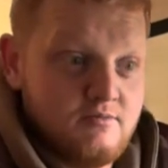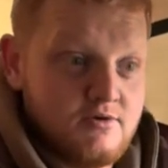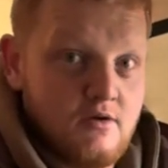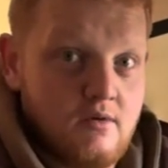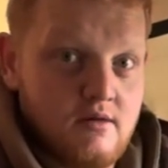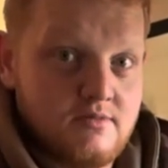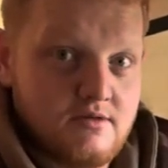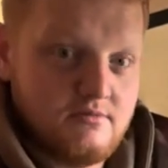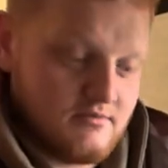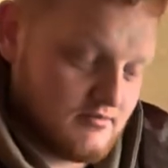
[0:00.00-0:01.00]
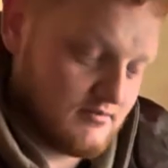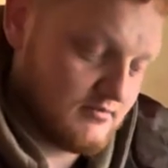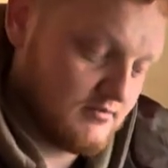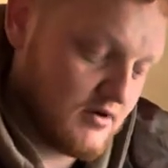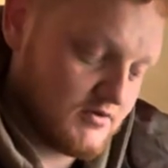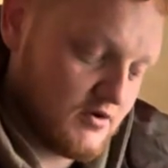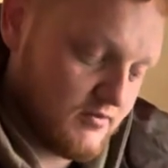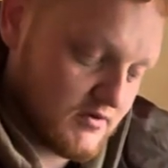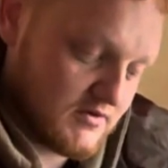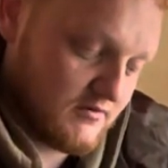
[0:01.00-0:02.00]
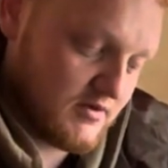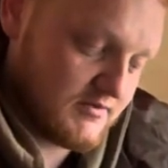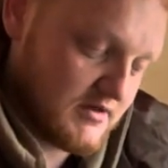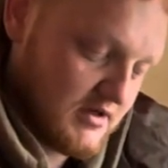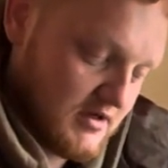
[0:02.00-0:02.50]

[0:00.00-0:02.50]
worms. Well, 2 boxes of worms.